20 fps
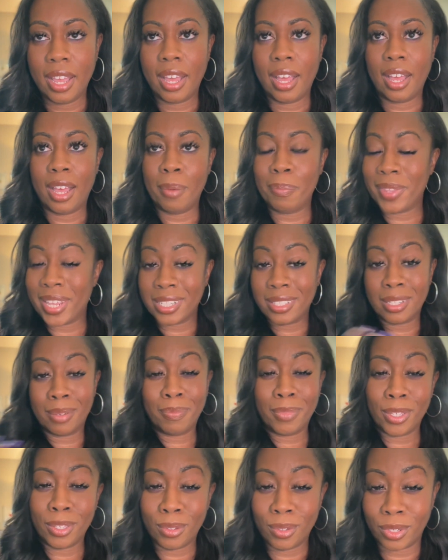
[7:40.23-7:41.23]
That's
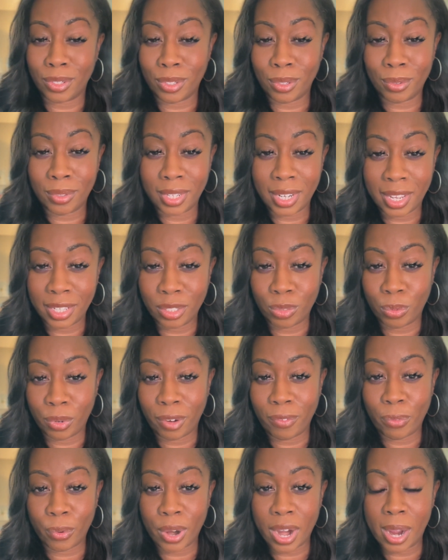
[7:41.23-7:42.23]
something you can do in the next
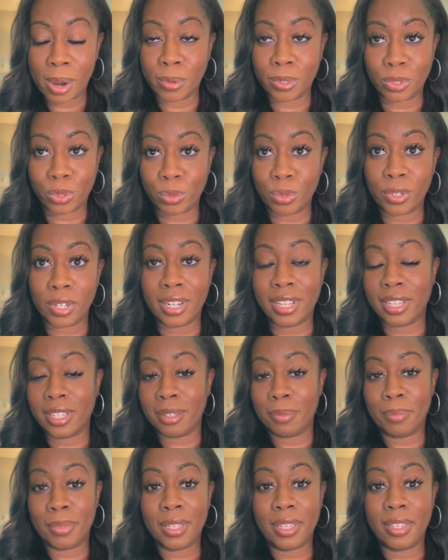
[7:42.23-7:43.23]
24 hours, or it
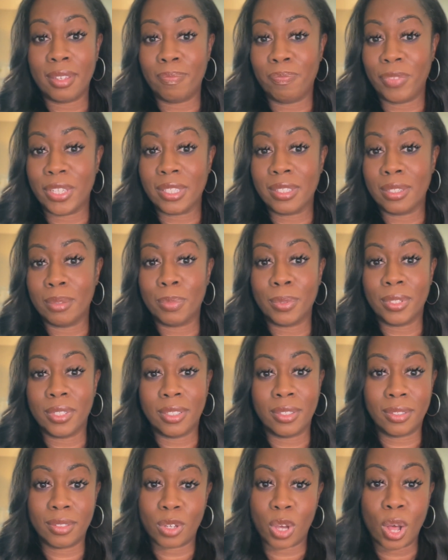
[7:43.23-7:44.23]
can be as simple
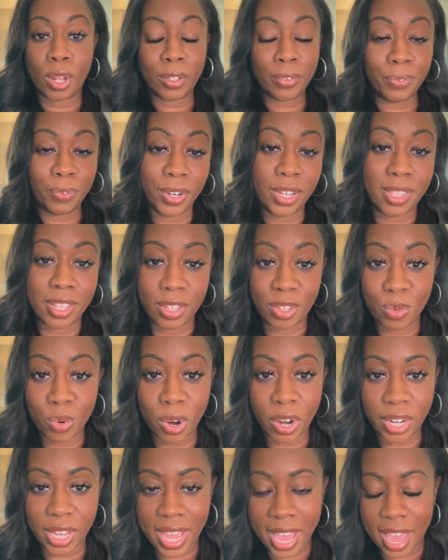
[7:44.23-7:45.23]
as call a friend that you
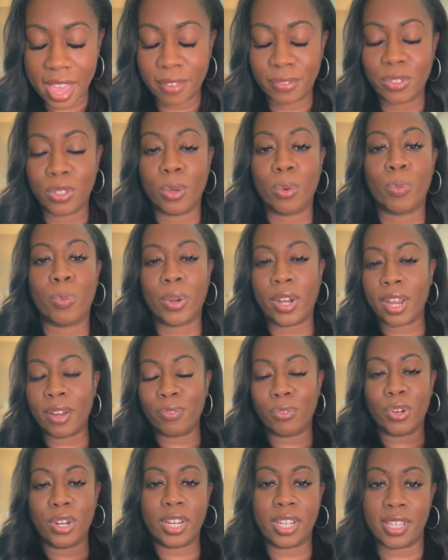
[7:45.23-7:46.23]
already have. So
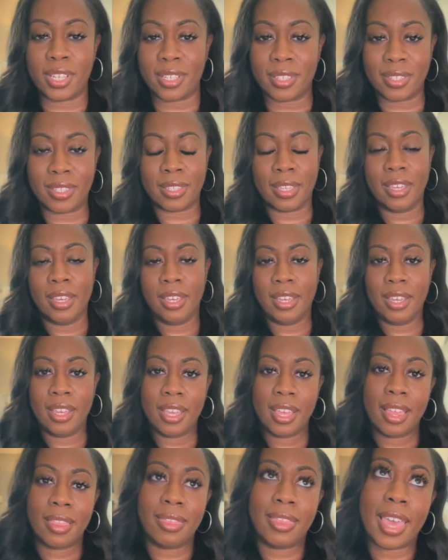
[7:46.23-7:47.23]
whatever it is
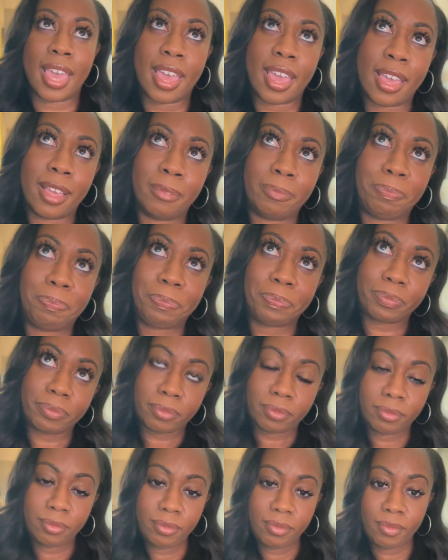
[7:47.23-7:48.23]
that
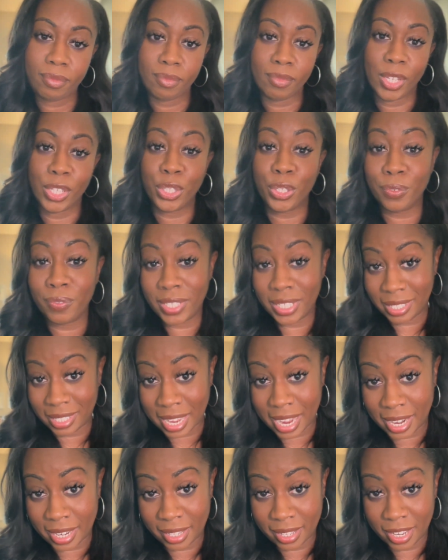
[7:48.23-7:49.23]
you've
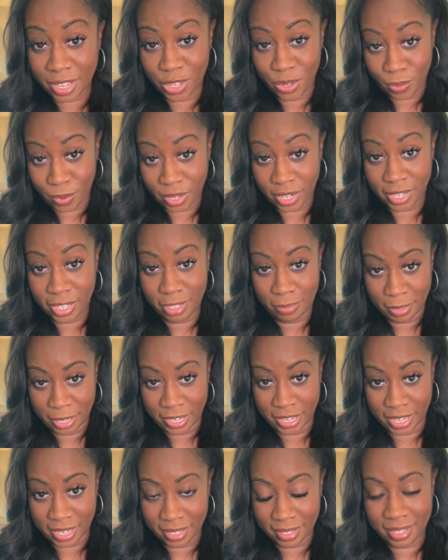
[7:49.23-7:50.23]
decided that you want to
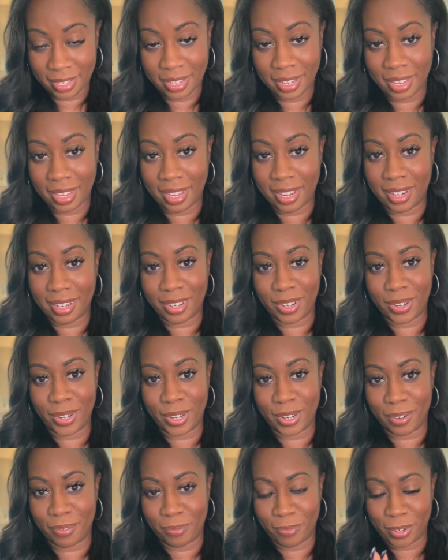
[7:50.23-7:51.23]
experience in
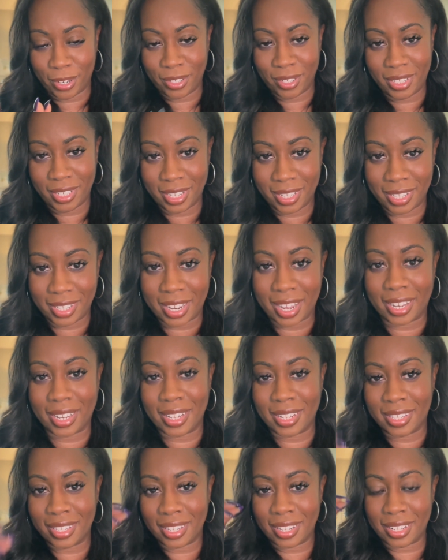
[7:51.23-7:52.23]
your first 10
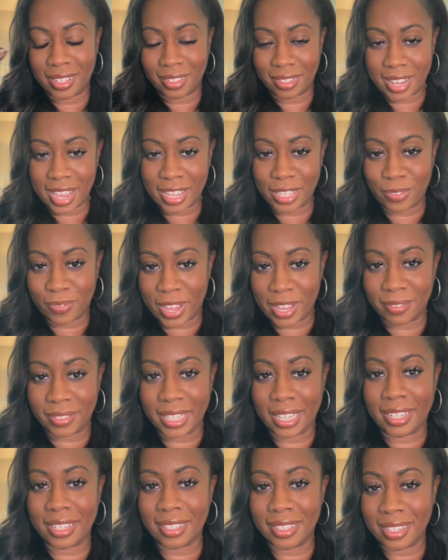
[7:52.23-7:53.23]
seconds, in those last 5
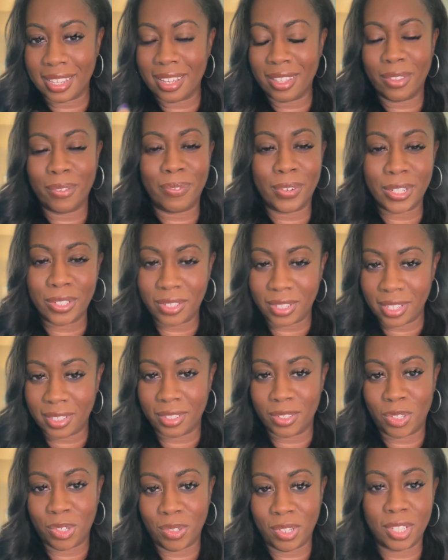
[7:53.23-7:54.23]
seconds, think of the first thing
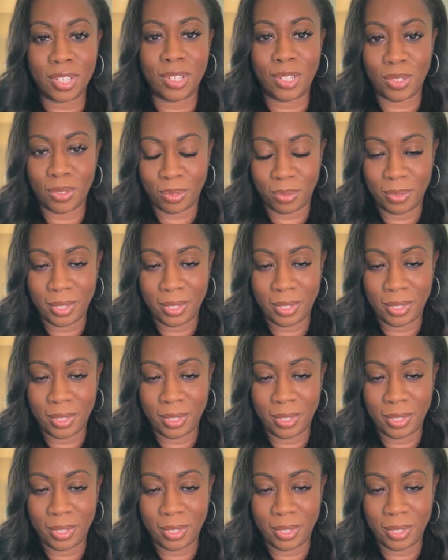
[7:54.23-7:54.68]
that you can do.